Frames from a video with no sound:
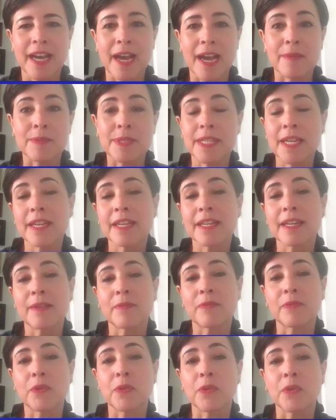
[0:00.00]
I'm standing
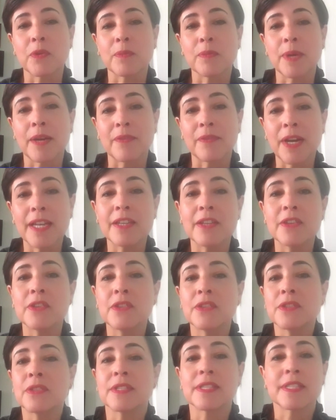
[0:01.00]
up for my
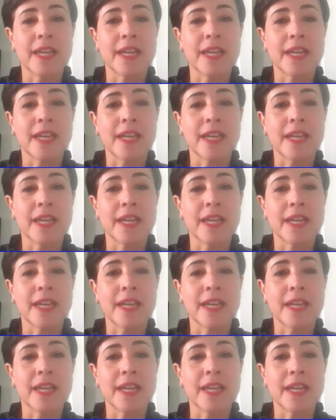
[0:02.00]
values,